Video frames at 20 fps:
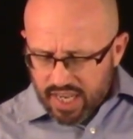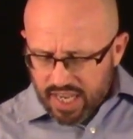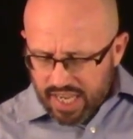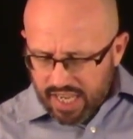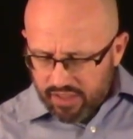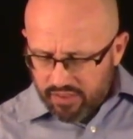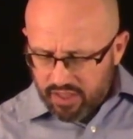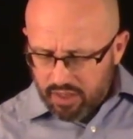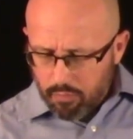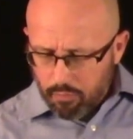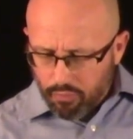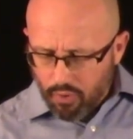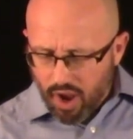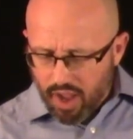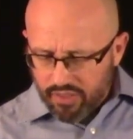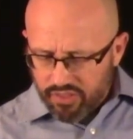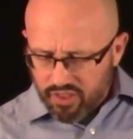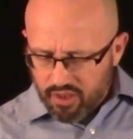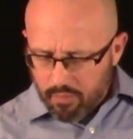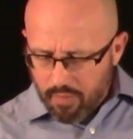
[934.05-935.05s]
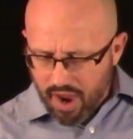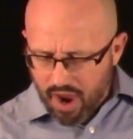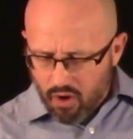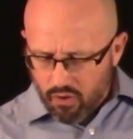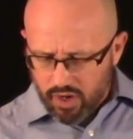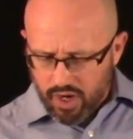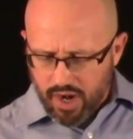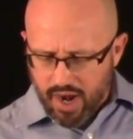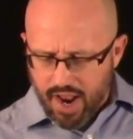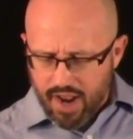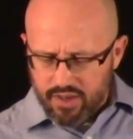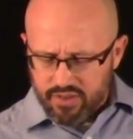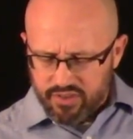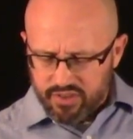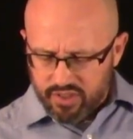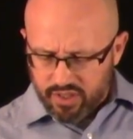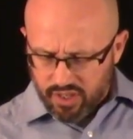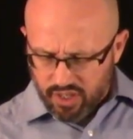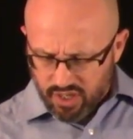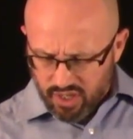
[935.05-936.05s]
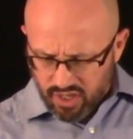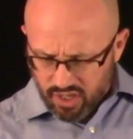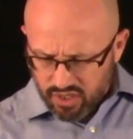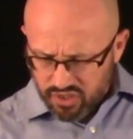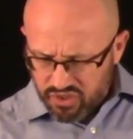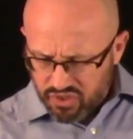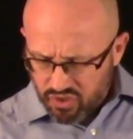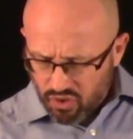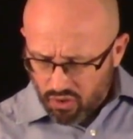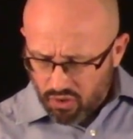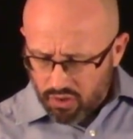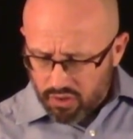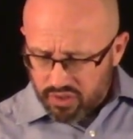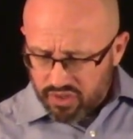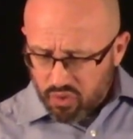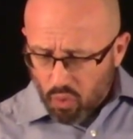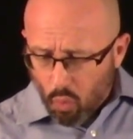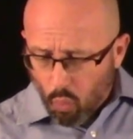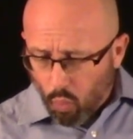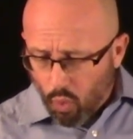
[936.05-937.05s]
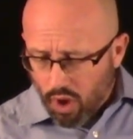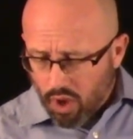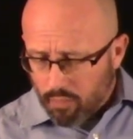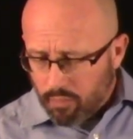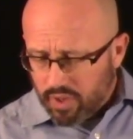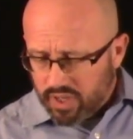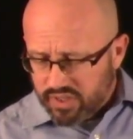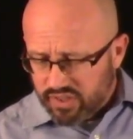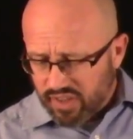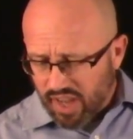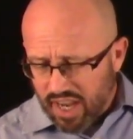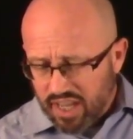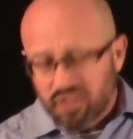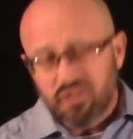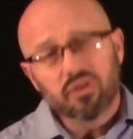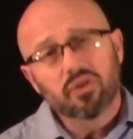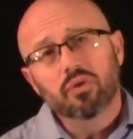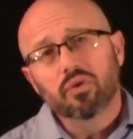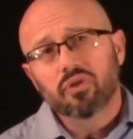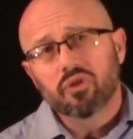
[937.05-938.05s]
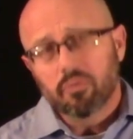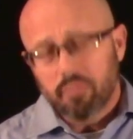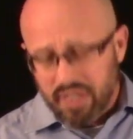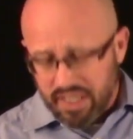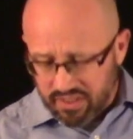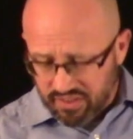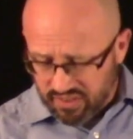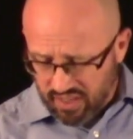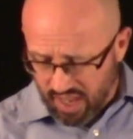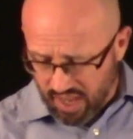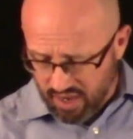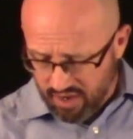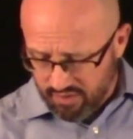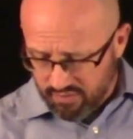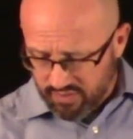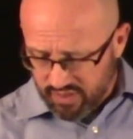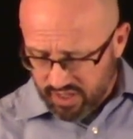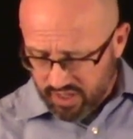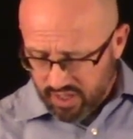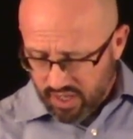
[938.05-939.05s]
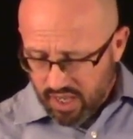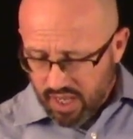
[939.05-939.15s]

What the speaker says: He then brought them out and asked, "Sirs, what must I do to be saved?"